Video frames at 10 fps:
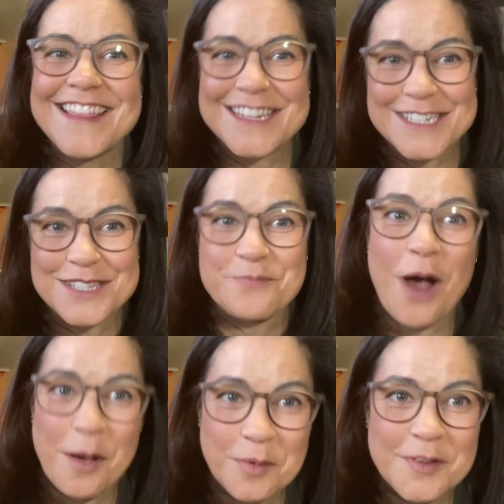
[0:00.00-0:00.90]
this is the
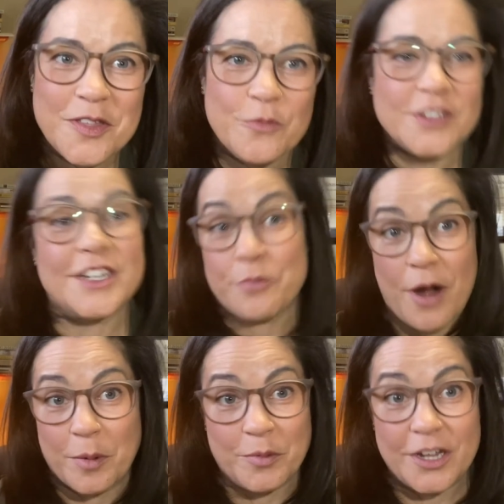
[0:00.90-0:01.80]
probably, the, well, it's not
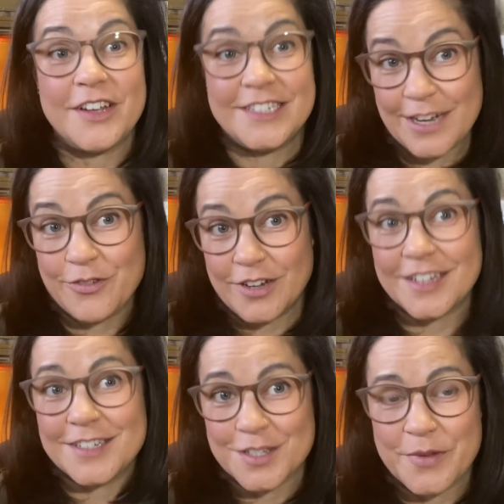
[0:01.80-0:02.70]
probably, it definitely
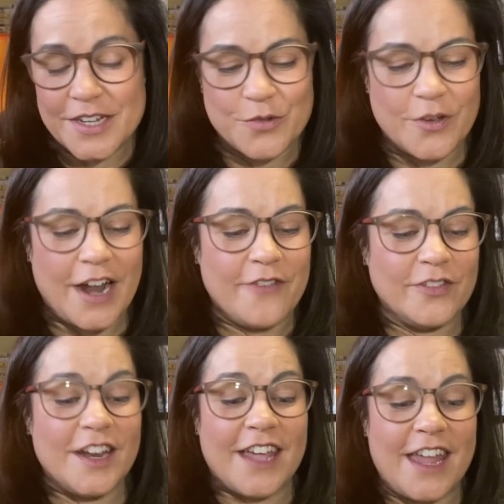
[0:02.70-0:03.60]
is the biggest one. I've
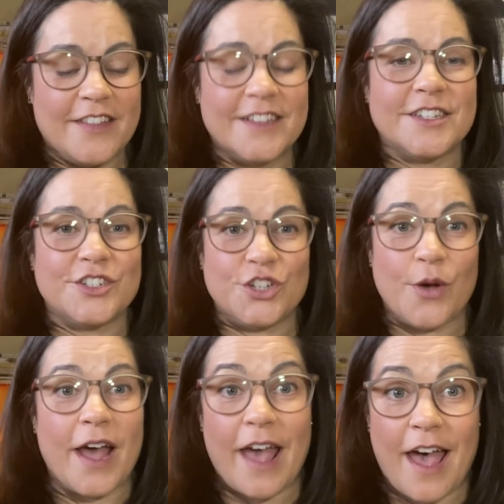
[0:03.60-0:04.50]
litigated this issue. I
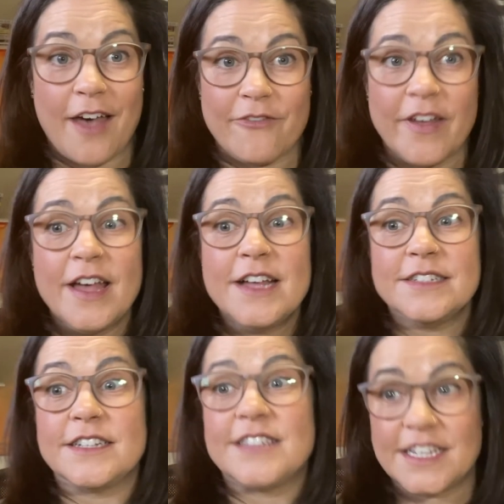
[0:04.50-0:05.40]
have
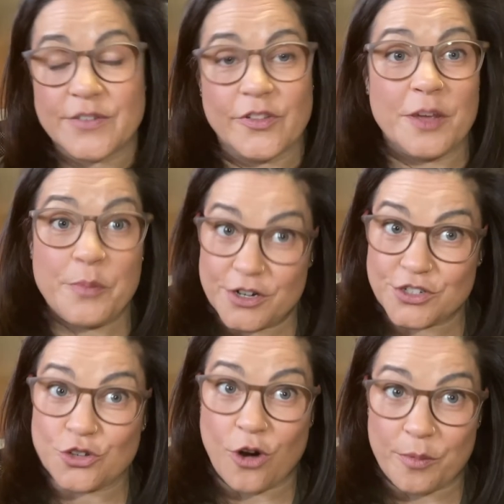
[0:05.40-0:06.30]
successfully pierced the
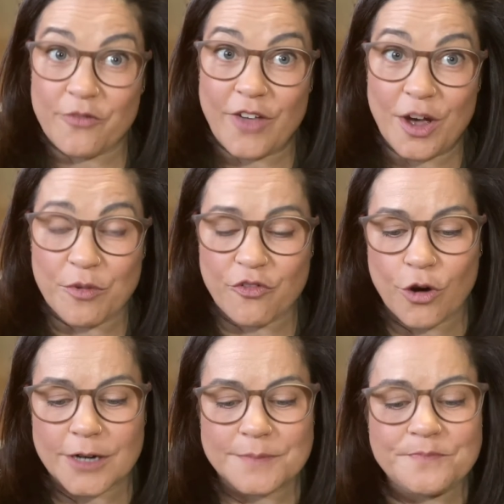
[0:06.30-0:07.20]
corporate veil
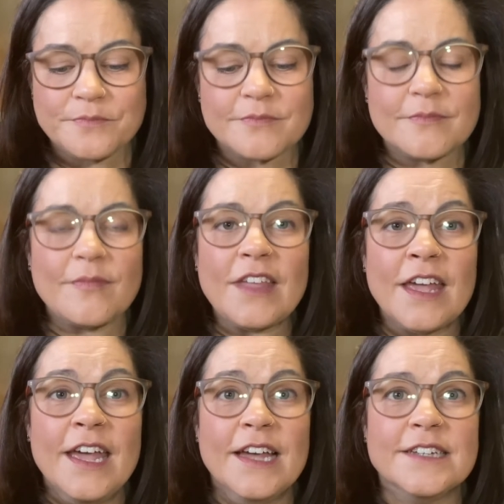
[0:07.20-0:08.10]
before.
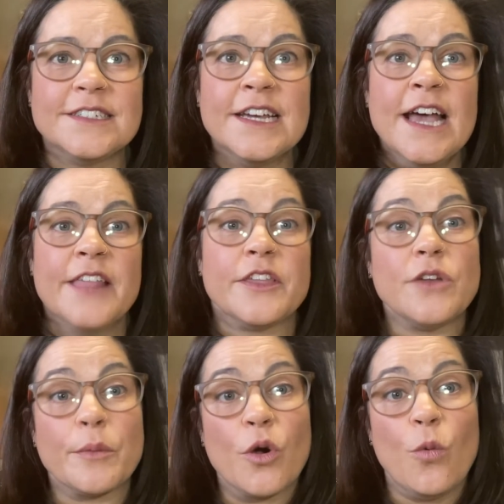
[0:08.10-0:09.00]
And the
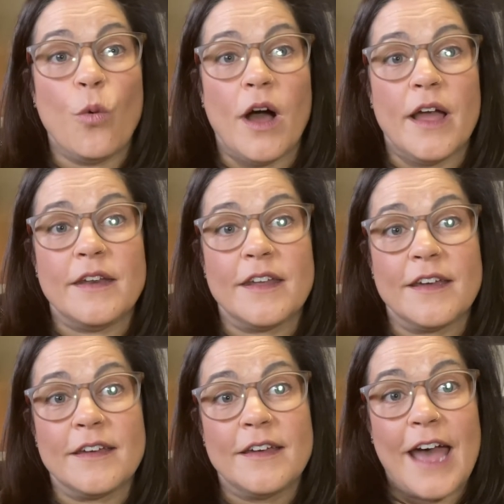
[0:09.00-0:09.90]
number one
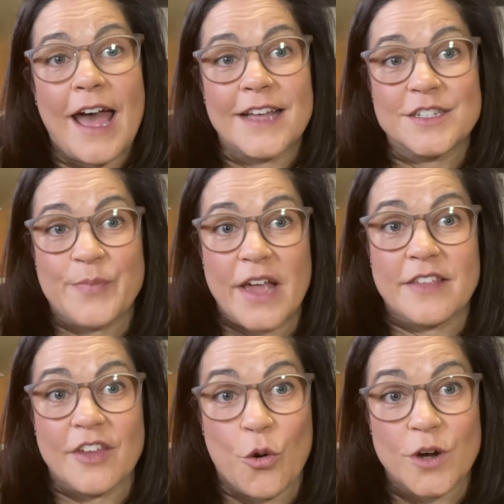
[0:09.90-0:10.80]
aspect
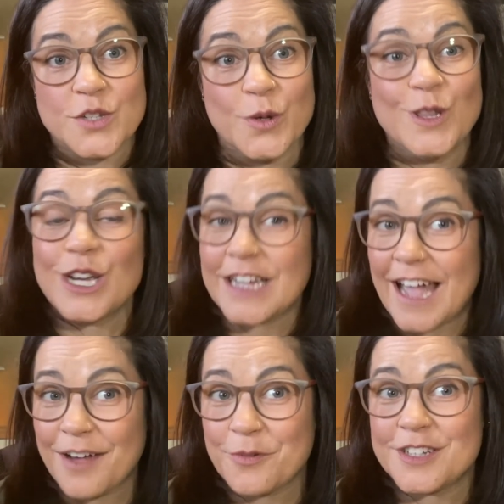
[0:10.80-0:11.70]
that courts will look
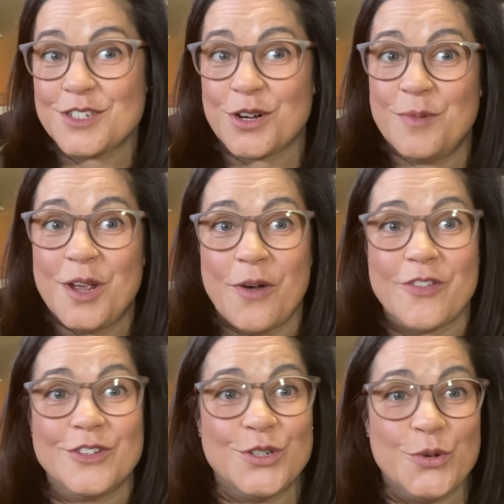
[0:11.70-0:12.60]
at when determining whether
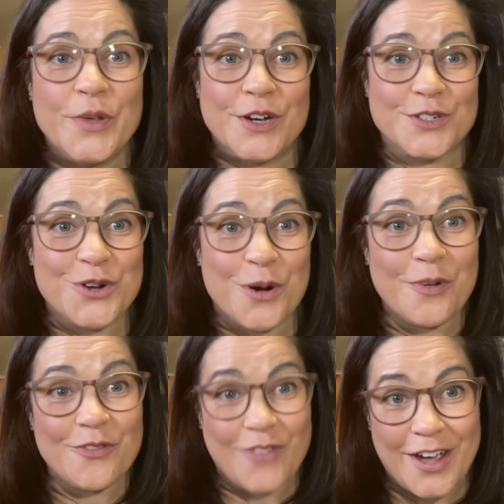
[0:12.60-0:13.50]
to pierce a
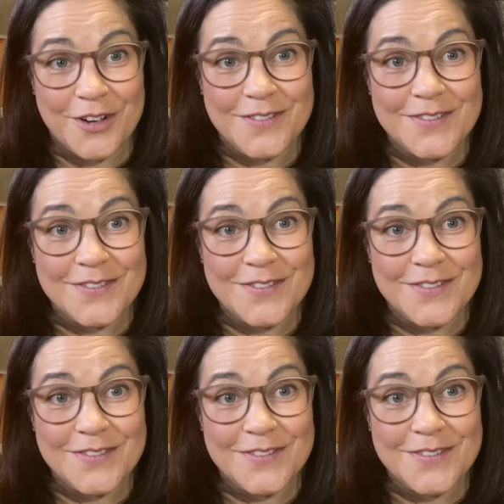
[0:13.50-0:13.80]
corporate veil